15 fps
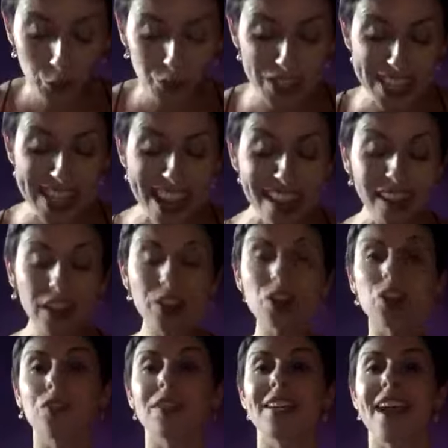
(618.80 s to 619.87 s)

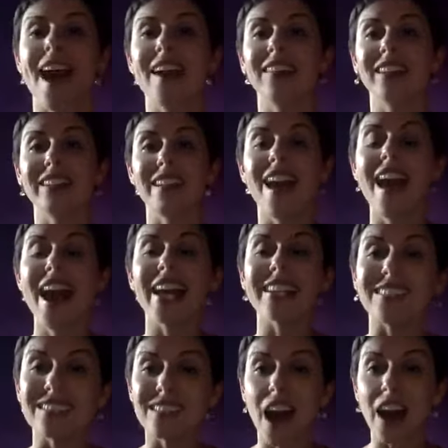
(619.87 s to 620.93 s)
creating your reality
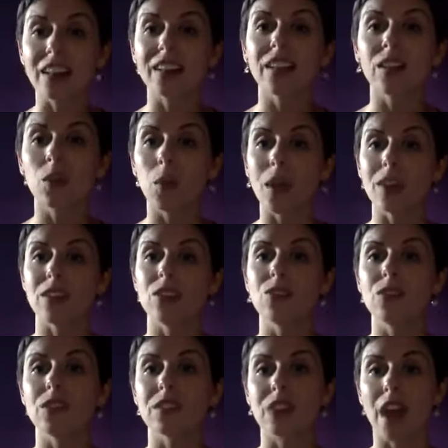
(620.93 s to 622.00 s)
exactly the way that
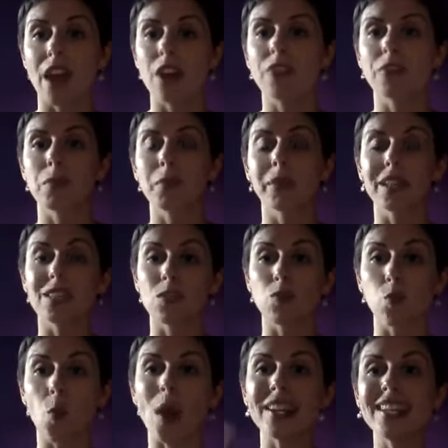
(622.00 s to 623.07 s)
you desire from a
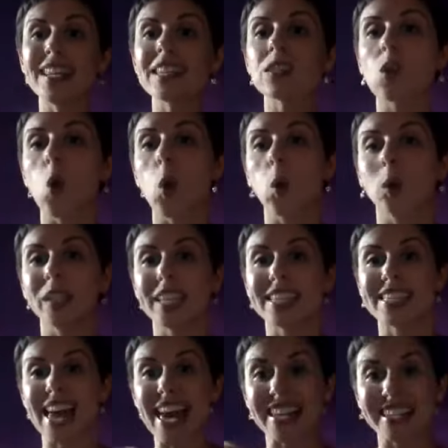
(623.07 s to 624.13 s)
place of oneness,
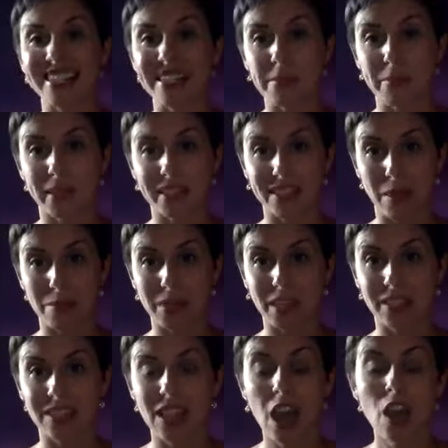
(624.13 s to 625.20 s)
wholeness, and deep
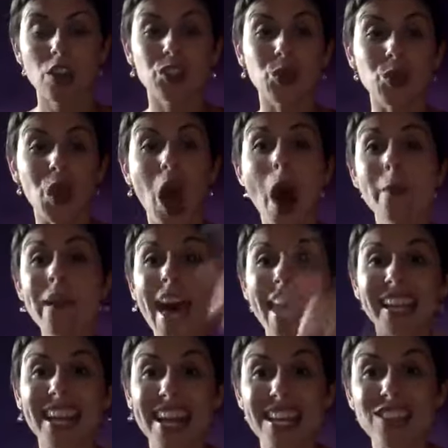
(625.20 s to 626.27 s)
acceptance. So come
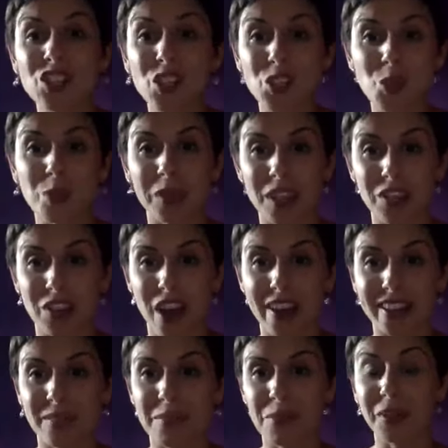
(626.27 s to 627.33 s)
ahead into Pleasure
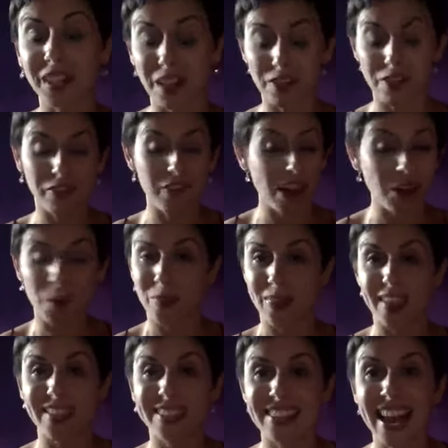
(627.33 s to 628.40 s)
Alchemy. We're going to fuck
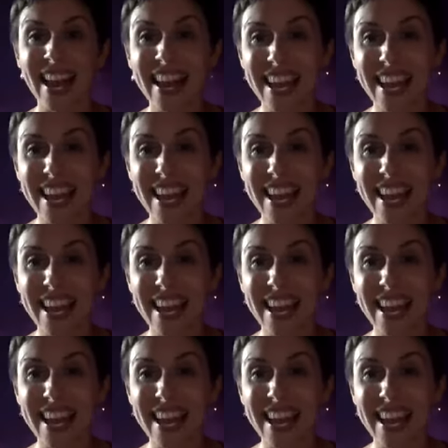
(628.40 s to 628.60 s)
with this